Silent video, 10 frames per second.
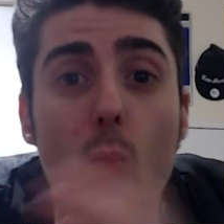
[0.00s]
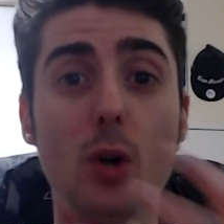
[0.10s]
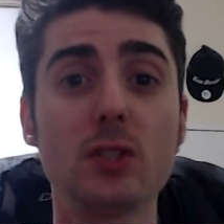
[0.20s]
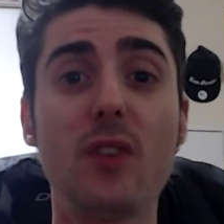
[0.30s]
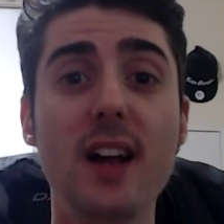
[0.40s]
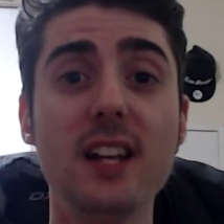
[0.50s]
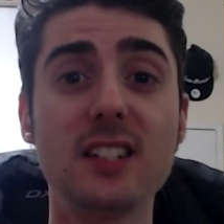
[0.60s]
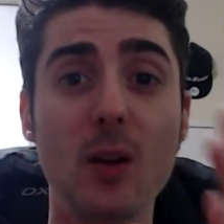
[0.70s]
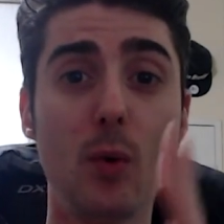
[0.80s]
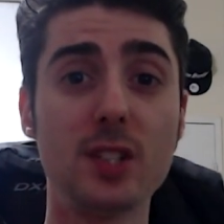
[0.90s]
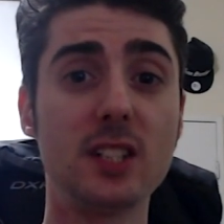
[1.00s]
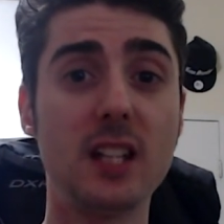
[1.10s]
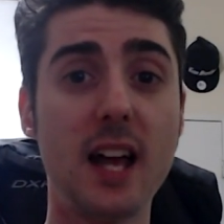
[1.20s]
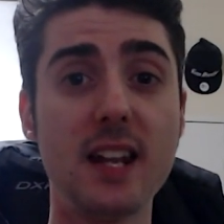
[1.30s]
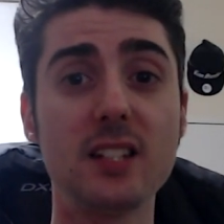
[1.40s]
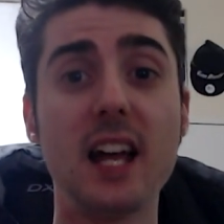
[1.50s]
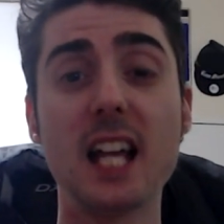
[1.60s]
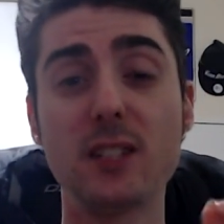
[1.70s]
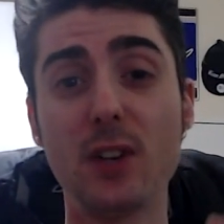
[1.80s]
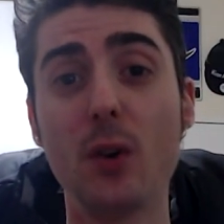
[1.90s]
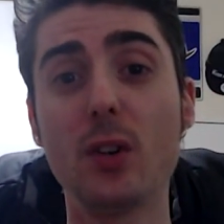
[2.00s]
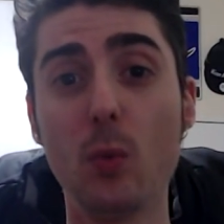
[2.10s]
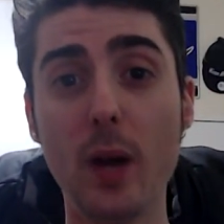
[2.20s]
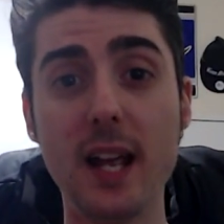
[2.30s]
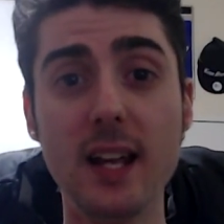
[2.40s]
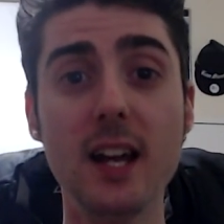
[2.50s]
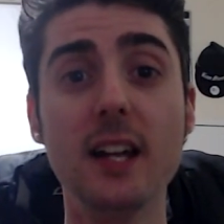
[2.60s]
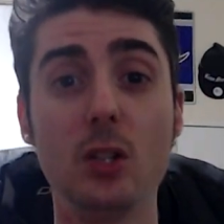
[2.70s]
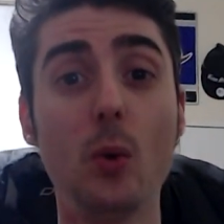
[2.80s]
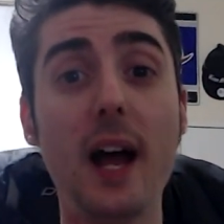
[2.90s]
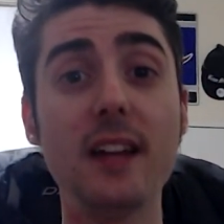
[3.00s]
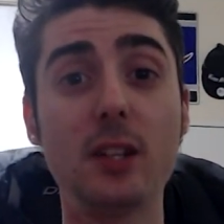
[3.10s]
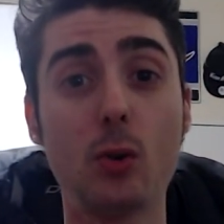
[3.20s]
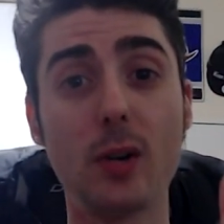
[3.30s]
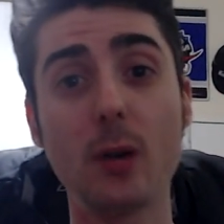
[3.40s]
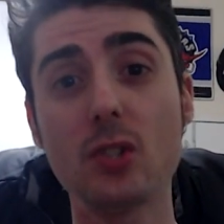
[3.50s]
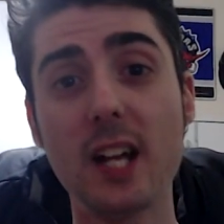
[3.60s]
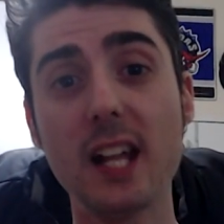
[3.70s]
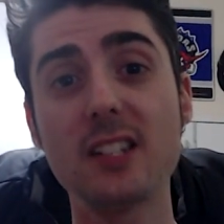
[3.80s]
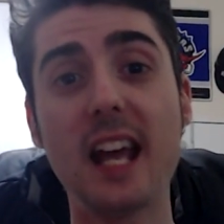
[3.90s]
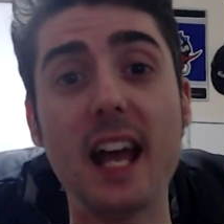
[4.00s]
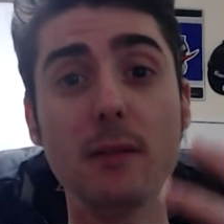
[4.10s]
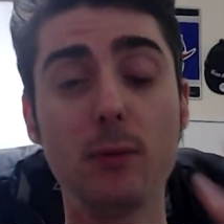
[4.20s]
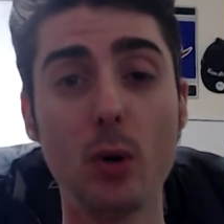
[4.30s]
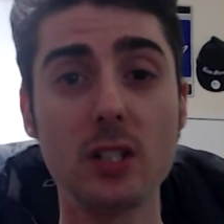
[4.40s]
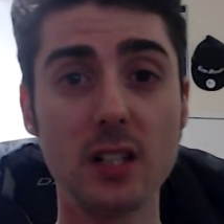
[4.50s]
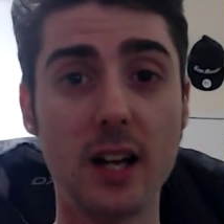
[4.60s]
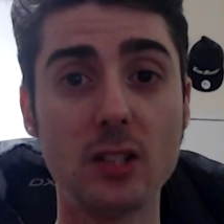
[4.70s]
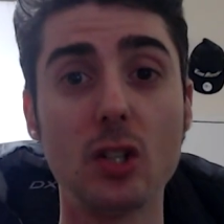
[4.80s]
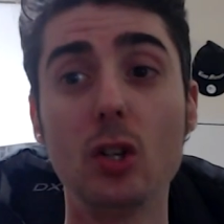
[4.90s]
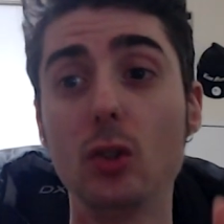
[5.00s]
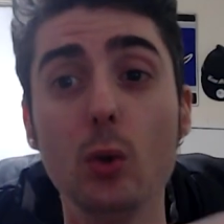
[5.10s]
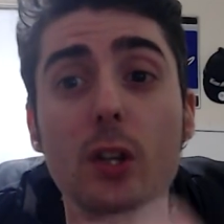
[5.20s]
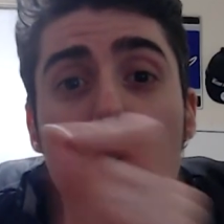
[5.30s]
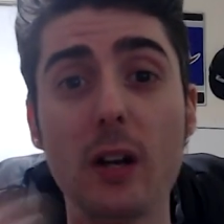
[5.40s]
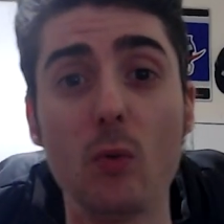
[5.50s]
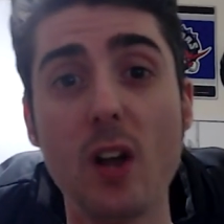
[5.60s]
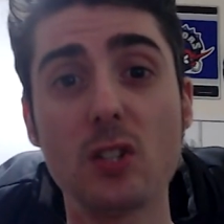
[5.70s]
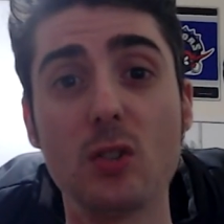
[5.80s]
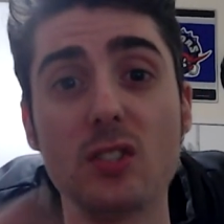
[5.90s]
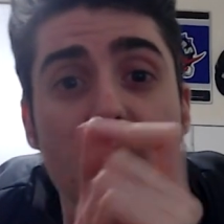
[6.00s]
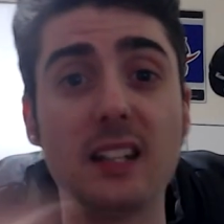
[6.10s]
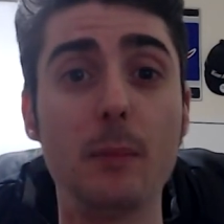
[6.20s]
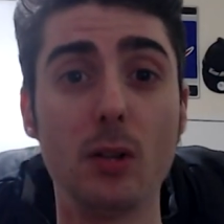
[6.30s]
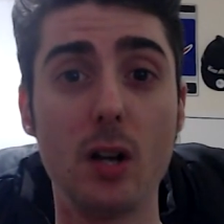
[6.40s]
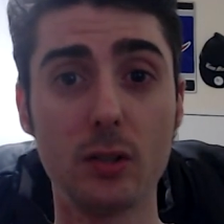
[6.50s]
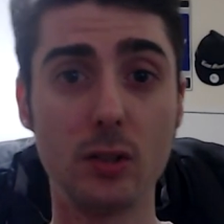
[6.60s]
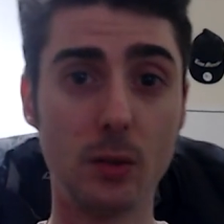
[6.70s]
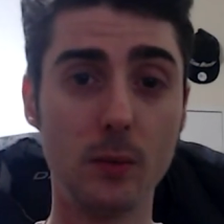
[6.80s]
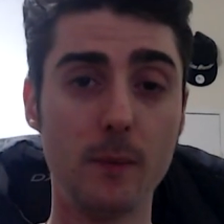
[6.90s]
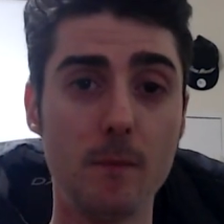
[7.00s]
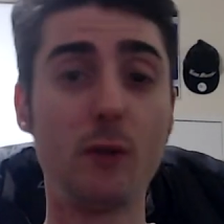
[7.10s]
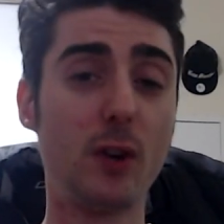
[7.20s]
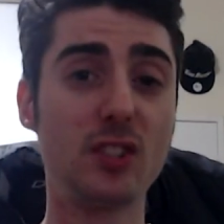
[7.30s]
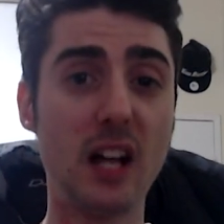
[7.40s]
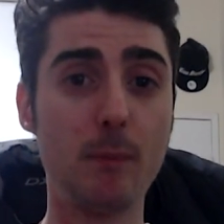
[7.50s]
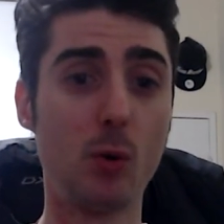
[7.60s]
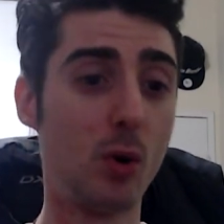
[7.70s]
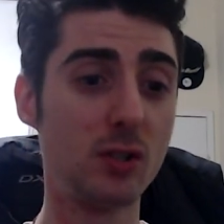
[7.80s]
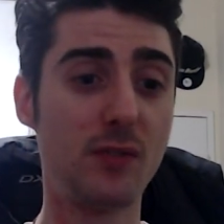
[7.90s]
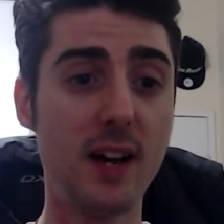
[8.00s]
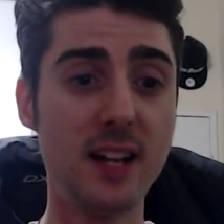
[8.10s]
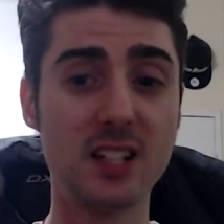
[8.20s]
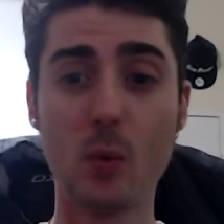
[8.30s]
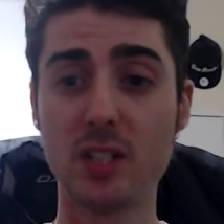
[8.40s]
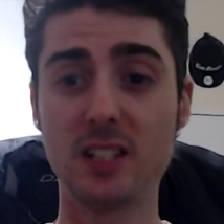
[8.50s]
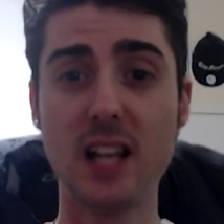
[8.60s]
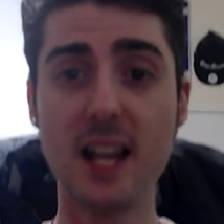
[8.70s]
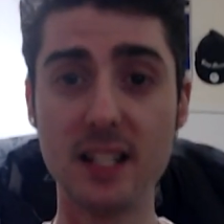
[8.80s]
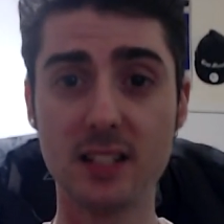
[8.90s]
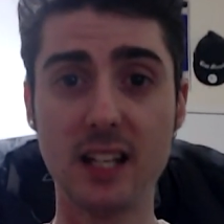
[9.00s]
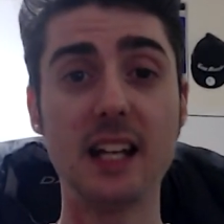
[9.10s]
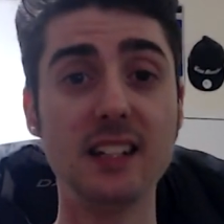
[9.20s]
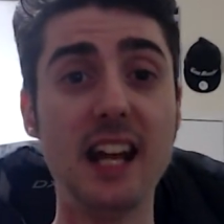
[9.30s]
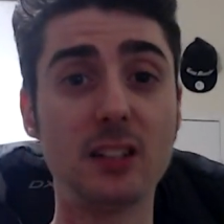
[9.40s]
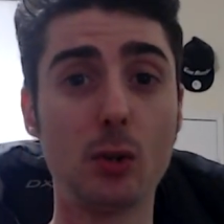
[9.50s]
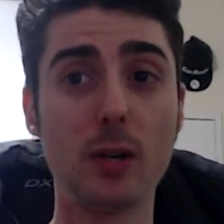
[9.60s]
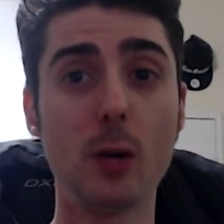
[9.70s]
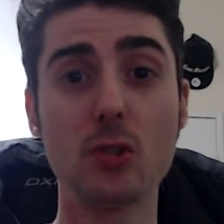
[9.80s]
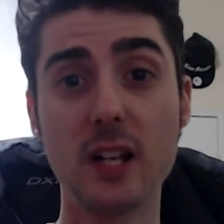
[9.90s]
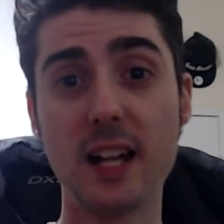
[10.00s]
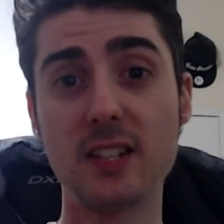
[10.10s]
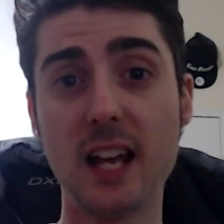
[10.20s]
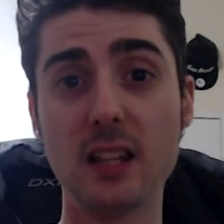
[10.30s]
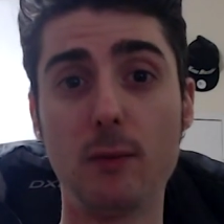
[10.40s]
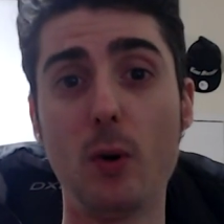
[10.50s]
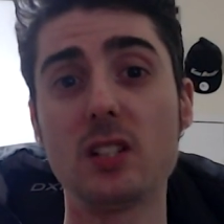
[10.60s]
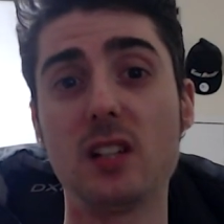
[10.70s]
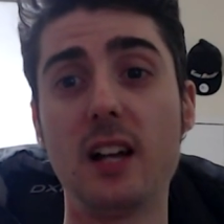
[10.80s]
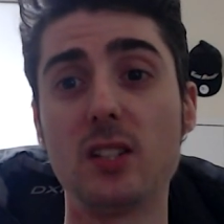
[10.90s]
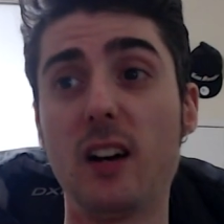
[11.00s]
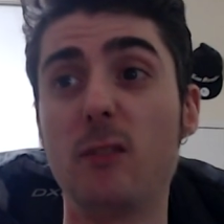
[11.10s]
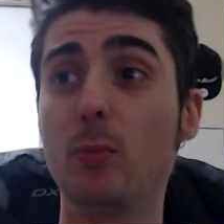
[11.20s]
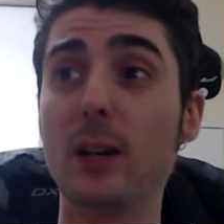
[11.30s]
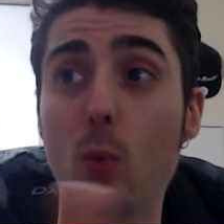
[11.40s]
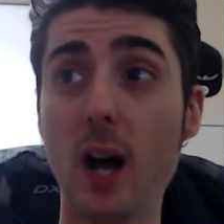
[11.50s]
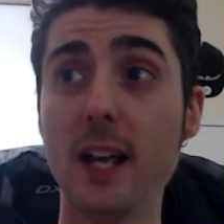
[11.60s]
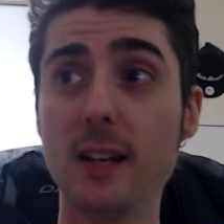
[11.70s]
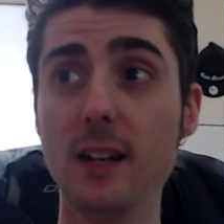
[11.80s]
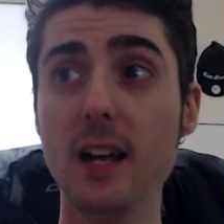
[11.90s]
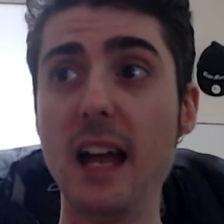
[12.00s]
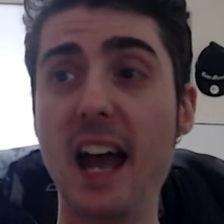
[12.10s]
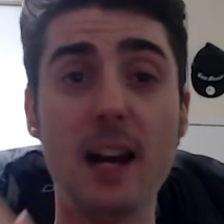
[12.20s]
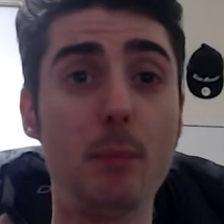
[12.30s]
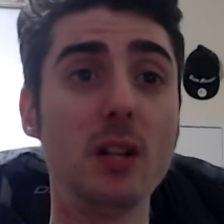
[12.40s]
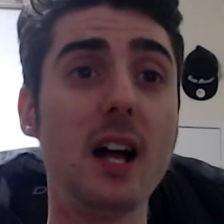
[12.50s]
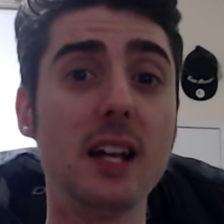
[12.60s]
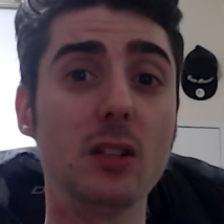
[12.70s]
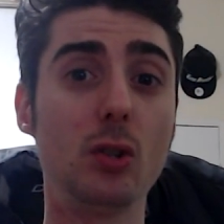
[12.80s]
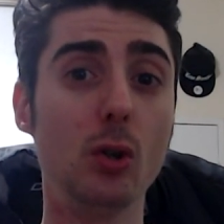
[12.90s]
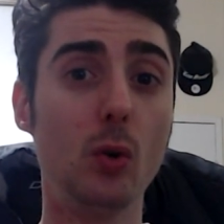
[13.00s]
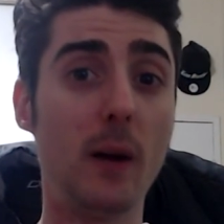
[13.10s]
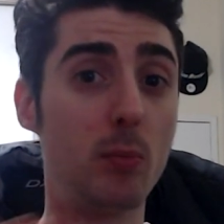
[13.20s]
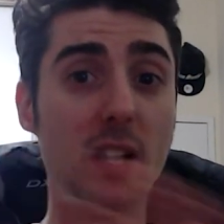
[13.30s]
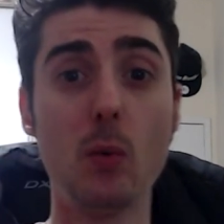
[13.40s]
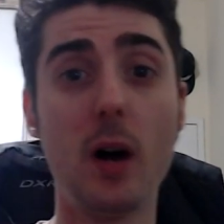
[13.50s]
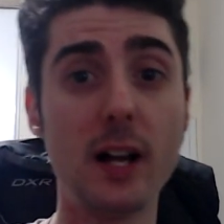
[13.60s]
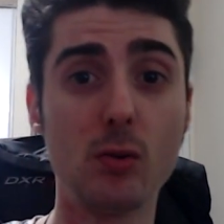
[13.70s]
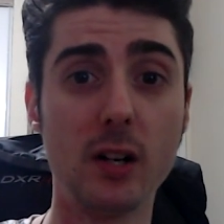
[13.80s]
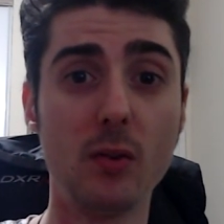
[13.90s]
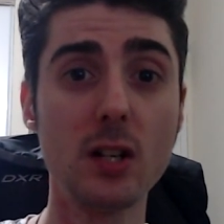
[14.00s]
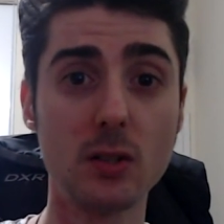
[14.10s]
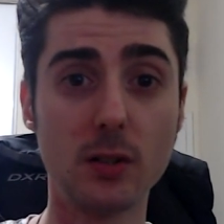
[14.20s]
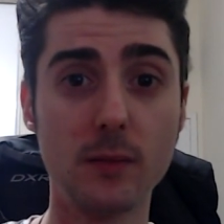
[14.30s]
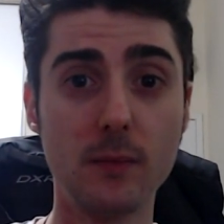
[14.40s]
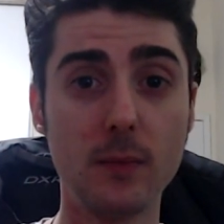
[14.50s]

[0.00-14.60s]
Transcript: World's Finest and What's the Status has found a way to add the crowd chants and voice lines to the creator wrestlers that they belong to. So for example, World's Finest and What's the Status can take the crowd chants and the voice lines of Bray Wyatt and apply it to a Bray Wyatt creator wrestler.